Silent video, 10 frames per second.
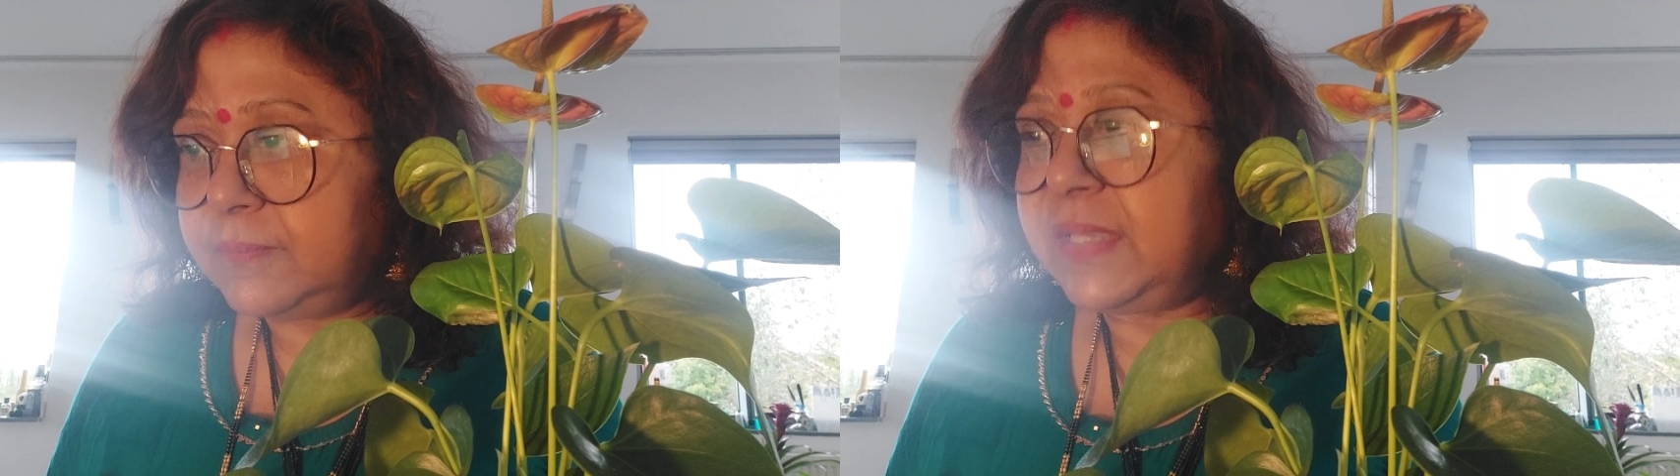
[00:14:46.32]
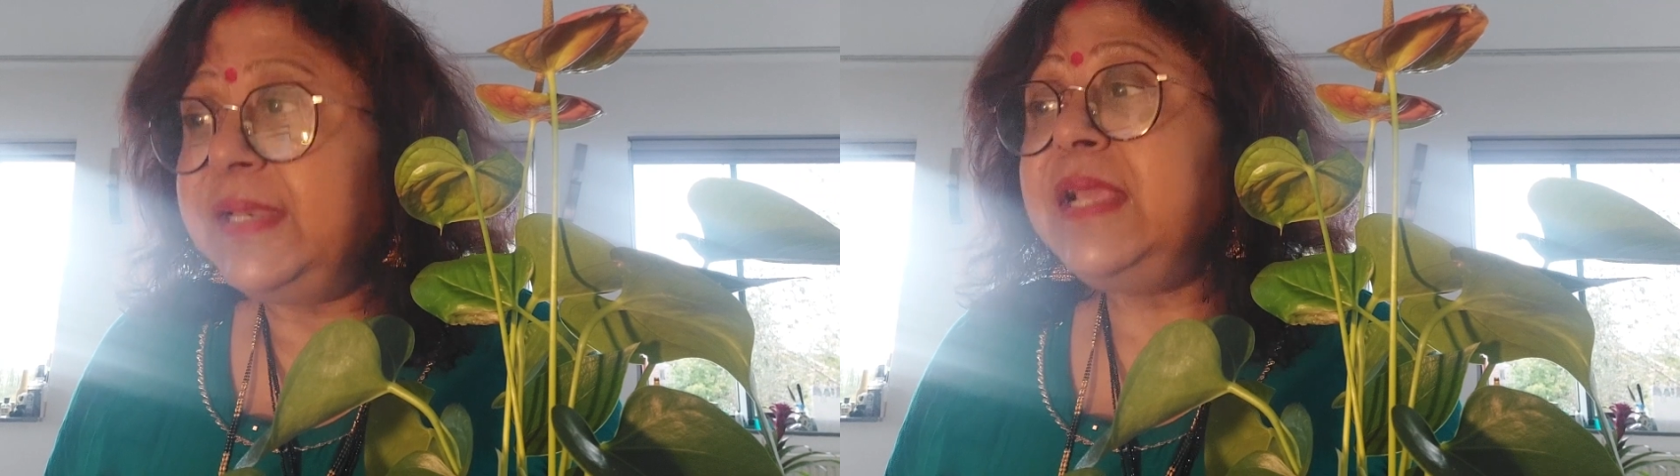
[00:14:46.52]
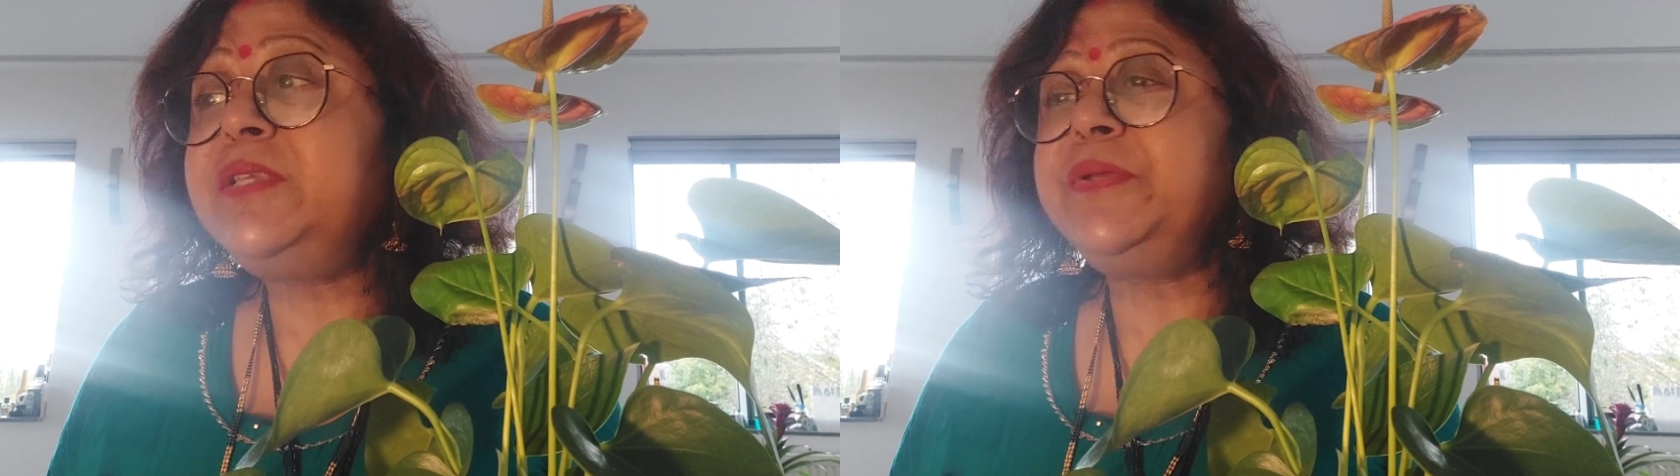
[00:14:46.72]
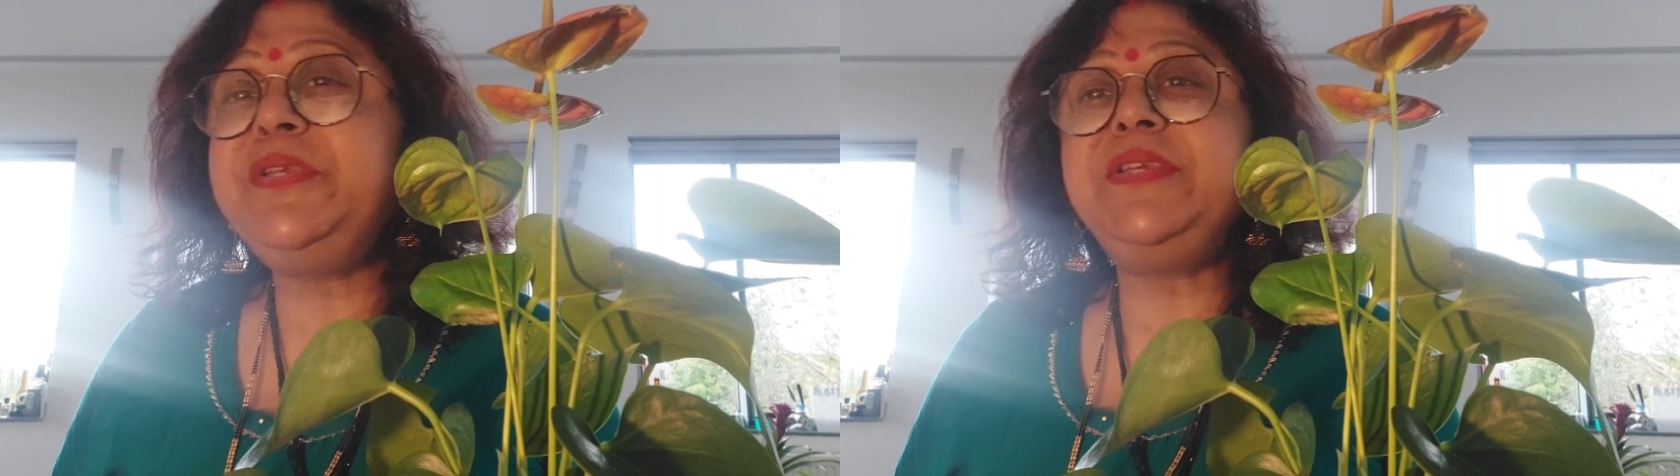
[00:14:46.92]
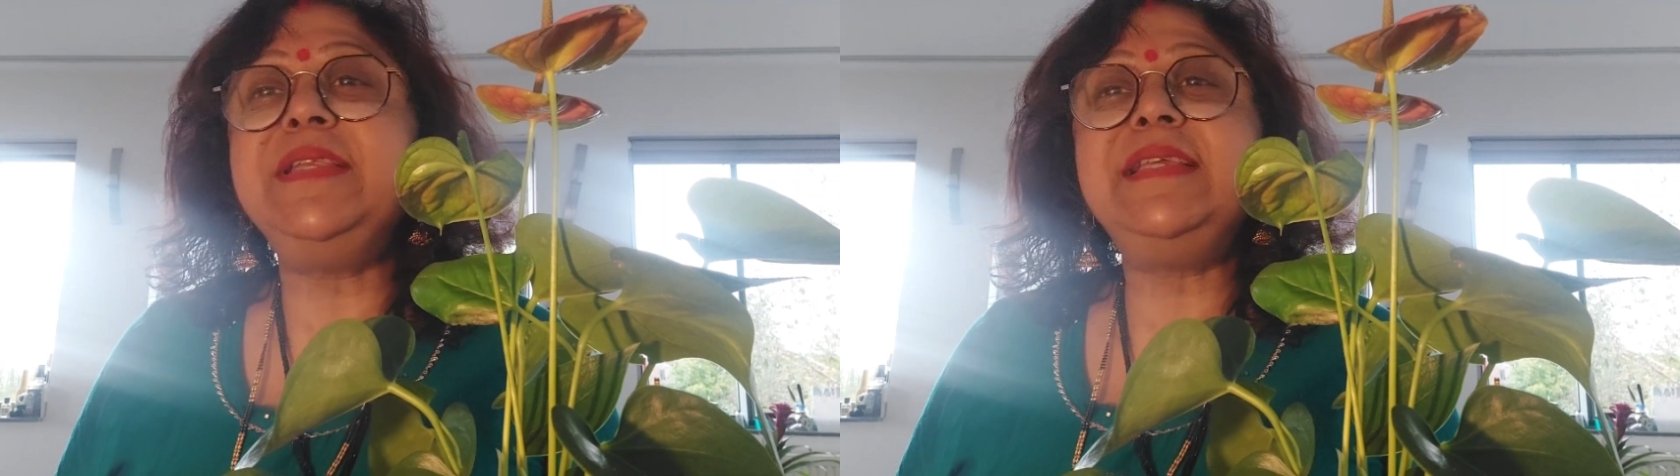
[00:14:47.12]
next
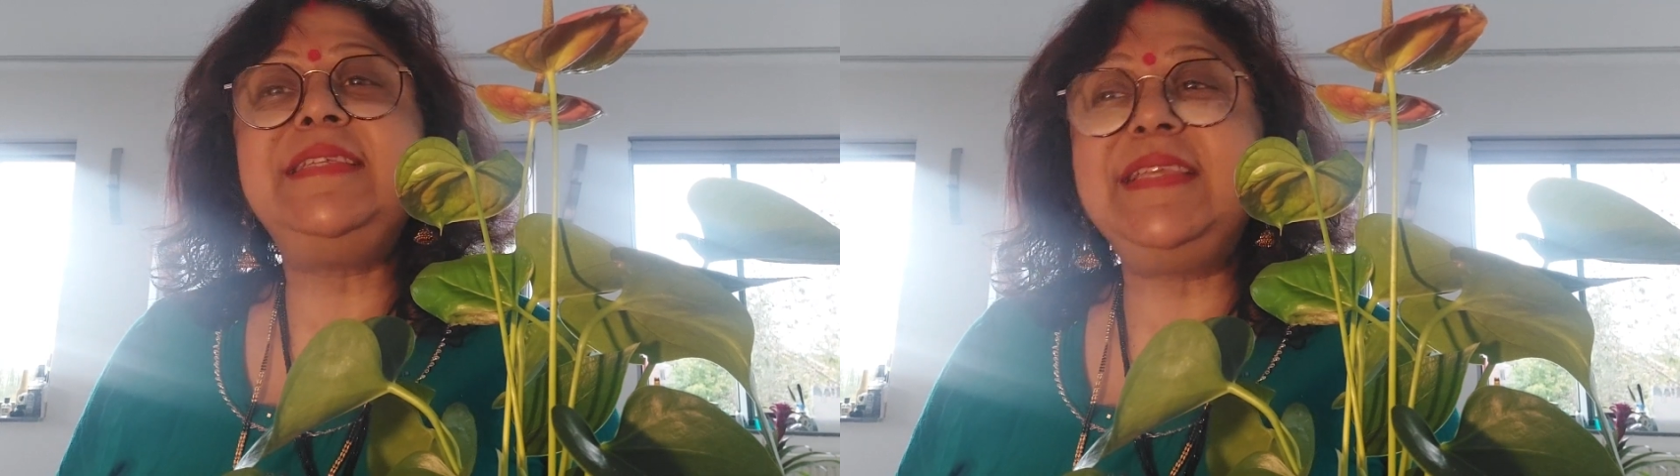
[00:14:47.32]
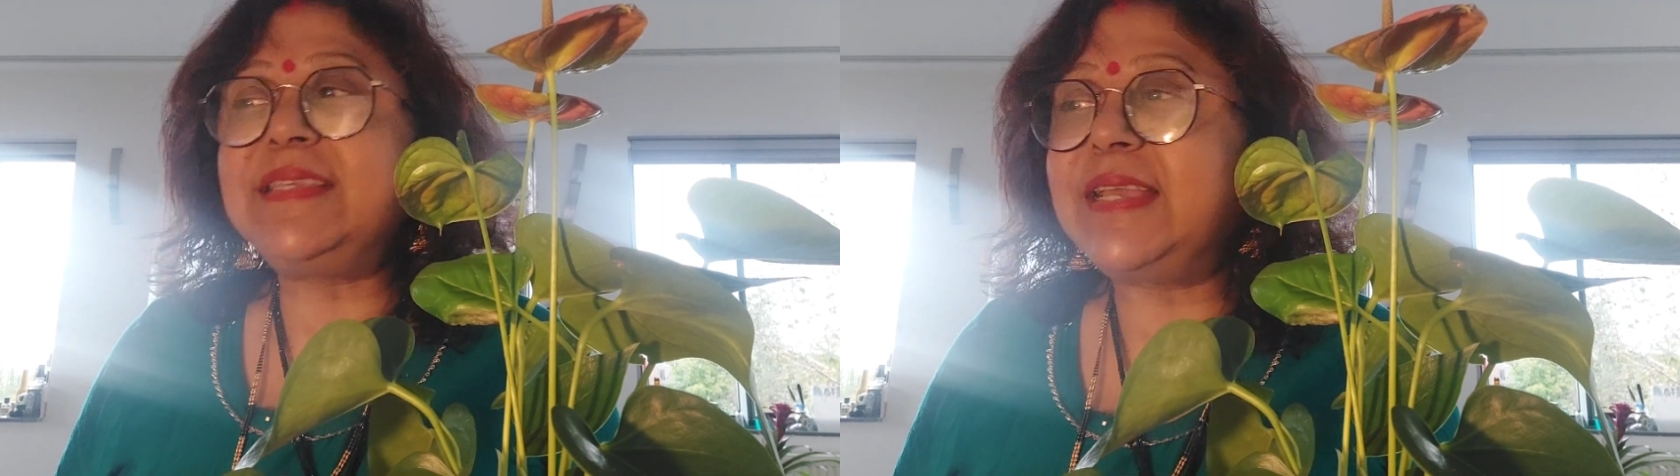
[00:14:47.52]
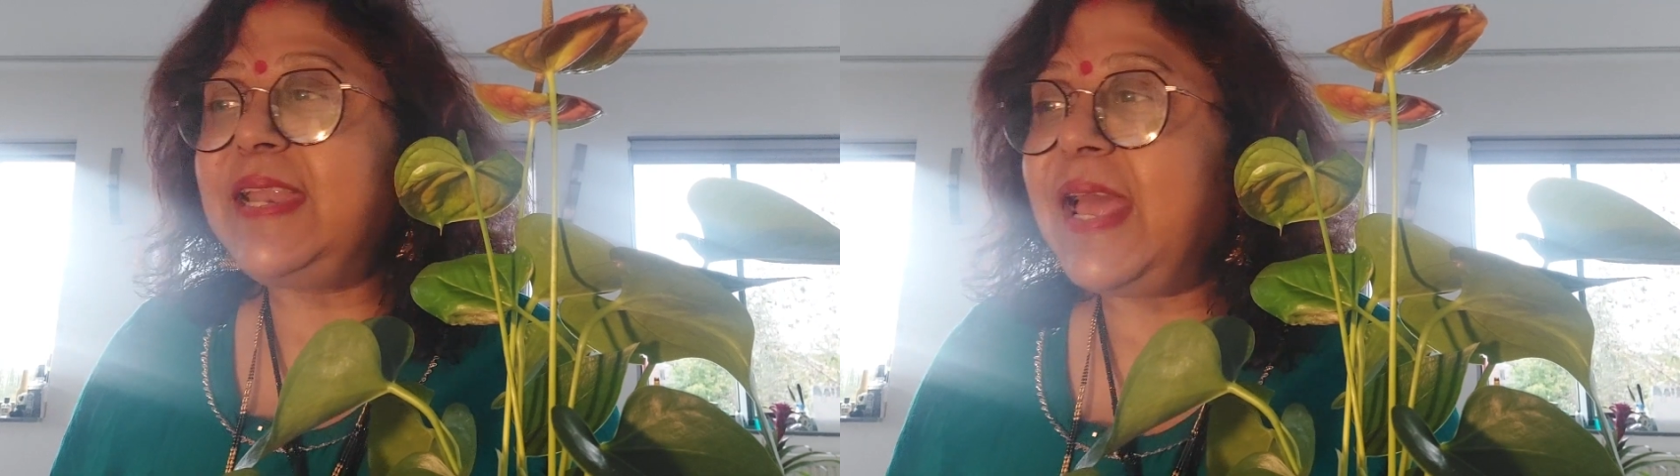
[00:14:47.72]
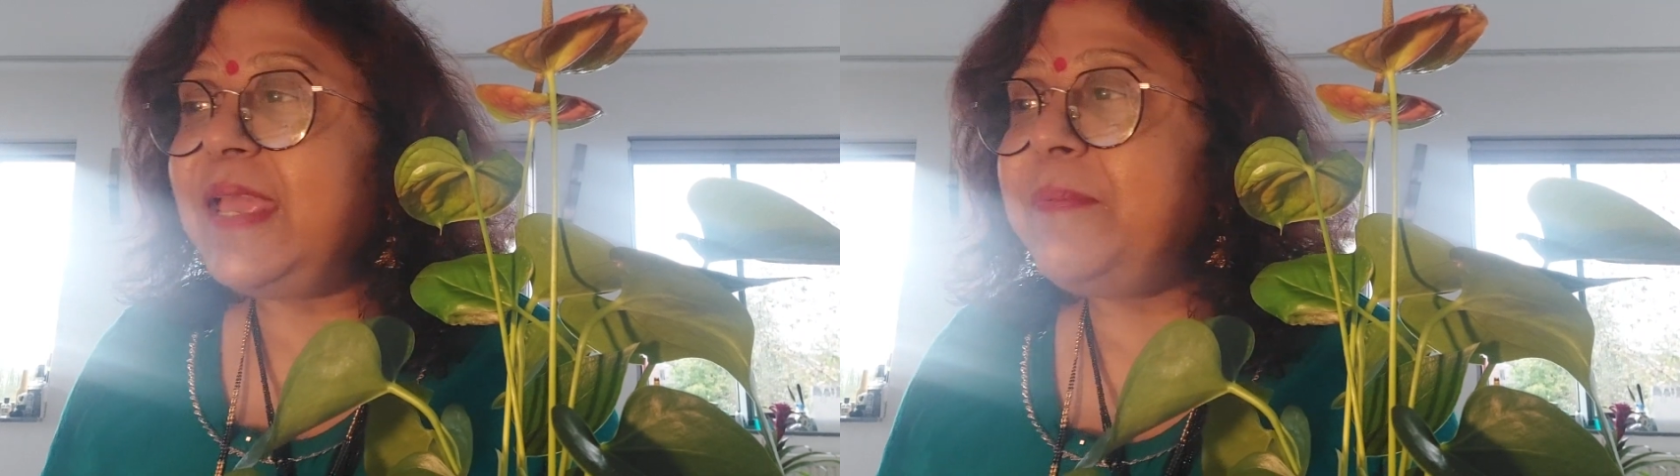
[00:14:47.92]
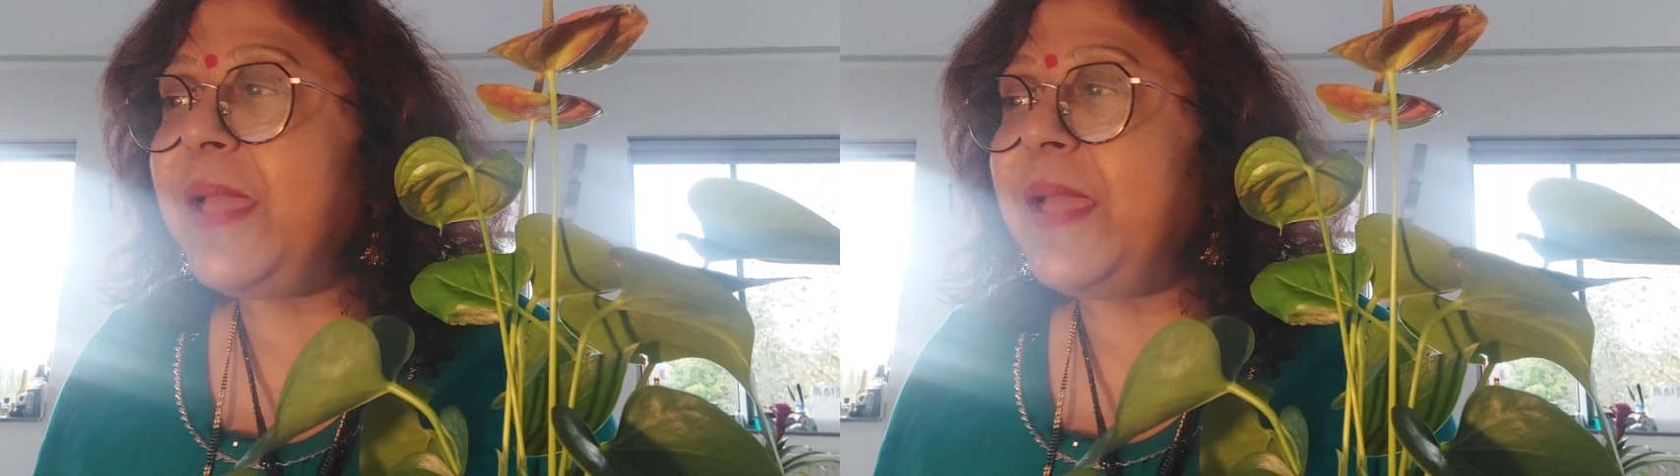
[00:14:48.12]
question is, describe